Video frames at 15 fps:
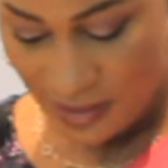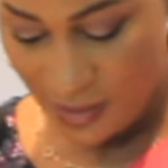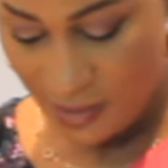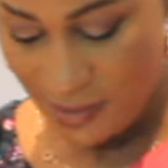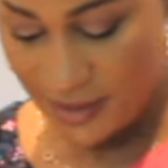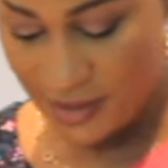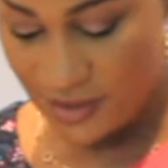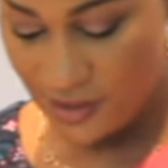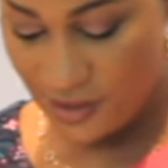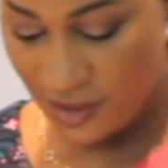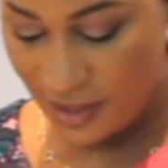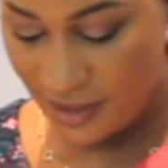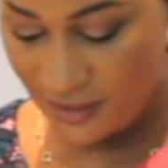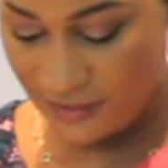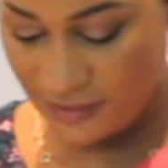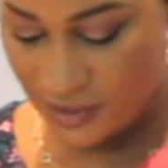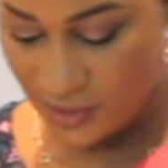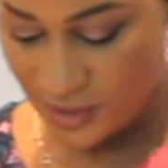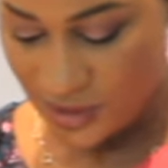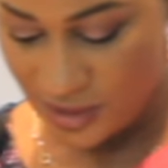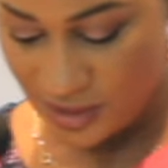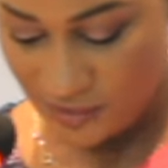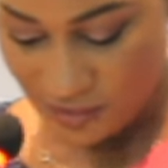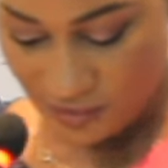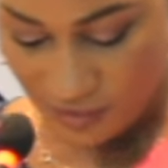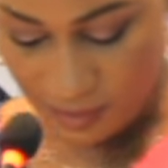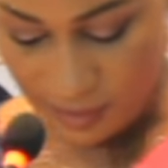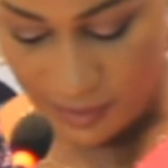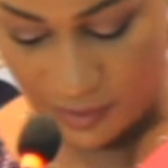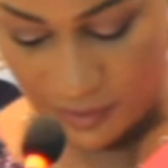and we might strive to achieve
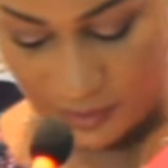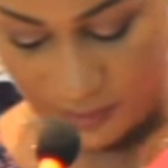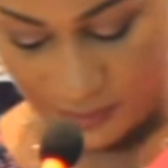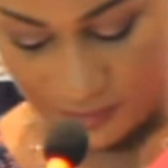even more.